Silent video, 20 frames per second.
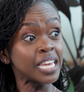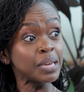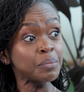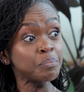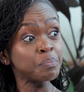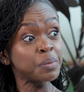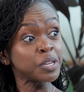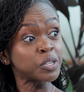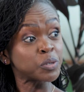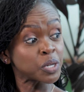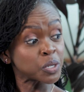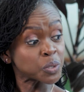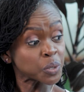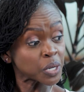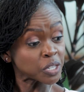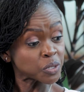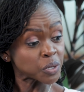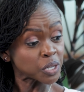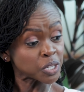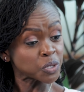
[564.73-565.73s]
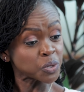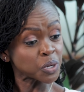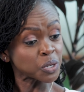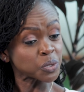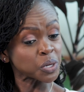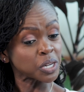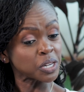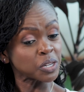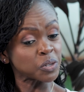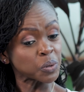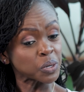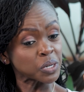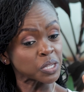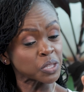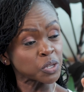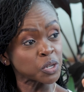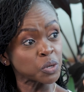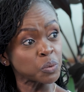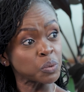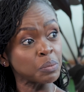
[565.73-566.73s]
gamble. Between 2022 and 2023,